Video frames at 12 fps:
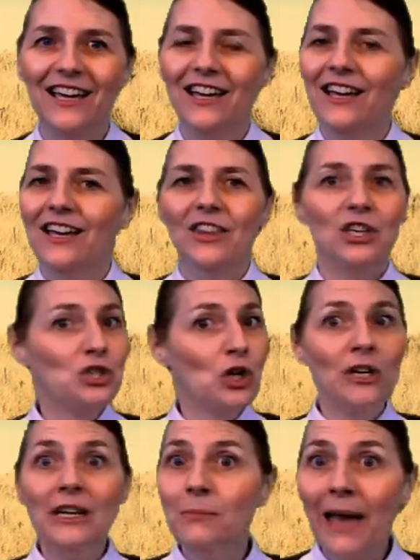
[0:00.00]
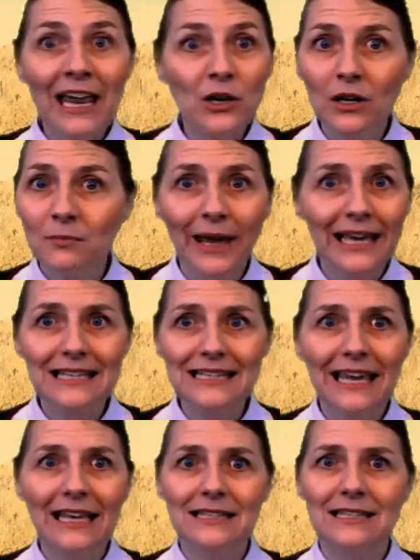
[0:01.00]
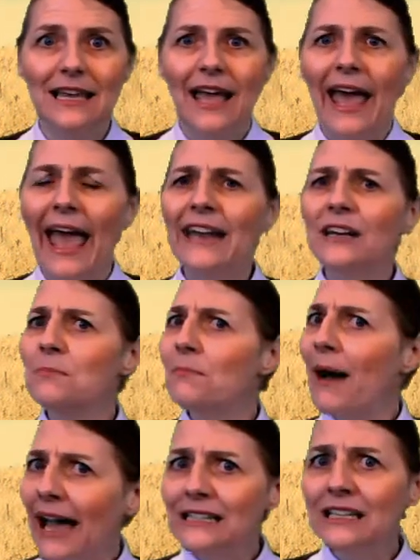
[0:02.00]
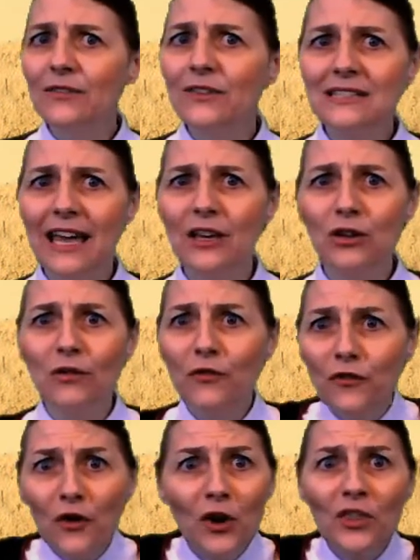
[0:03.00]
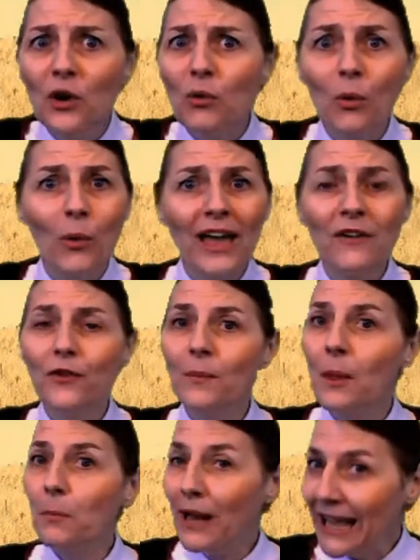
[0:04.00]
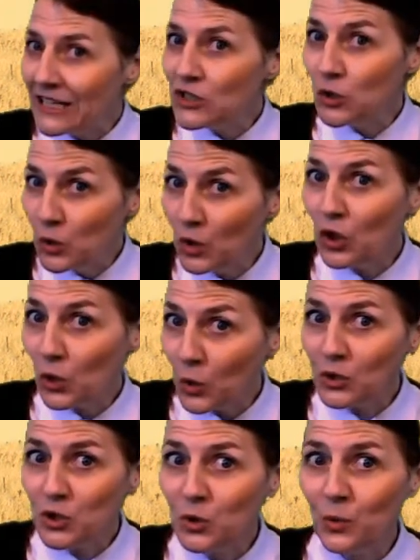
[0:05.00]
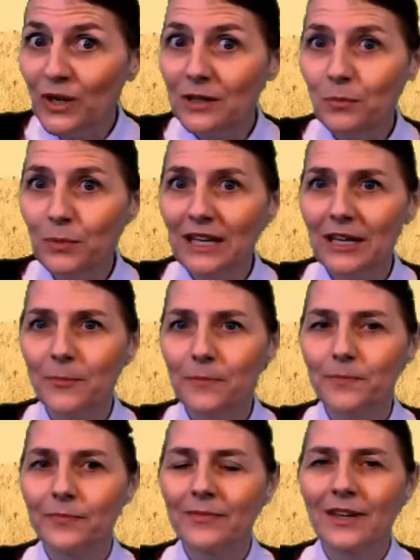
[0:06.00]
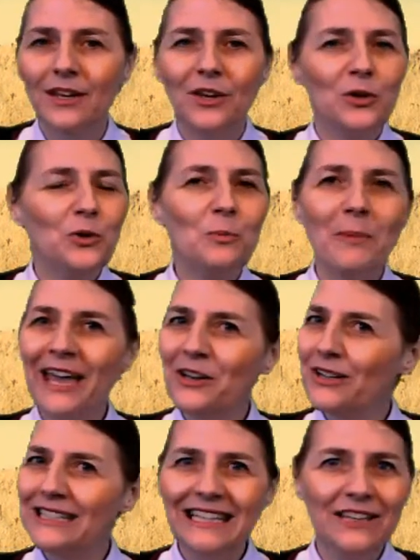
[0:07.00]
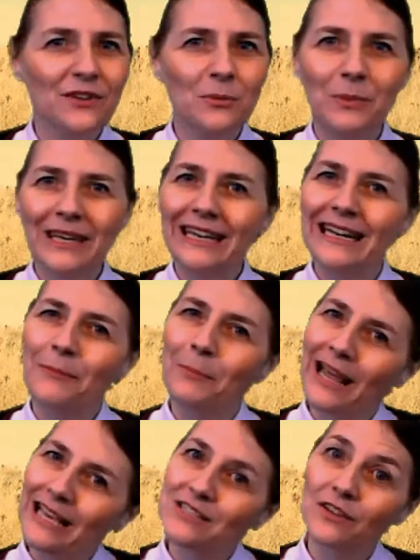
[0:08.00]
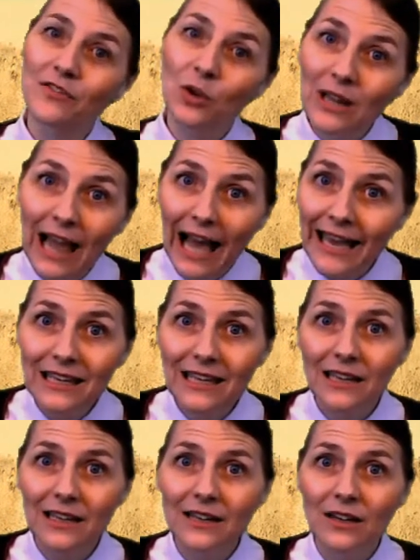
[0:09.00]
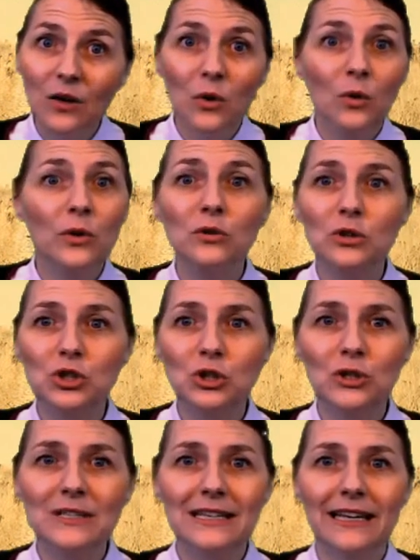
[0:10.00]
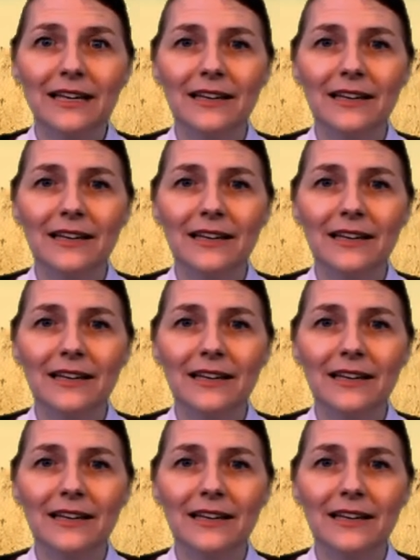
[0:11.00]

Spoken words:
The journey may not make sense, and it might even take you further away from the place you thought you would be. You may not even be in a place of your liking or your choosing,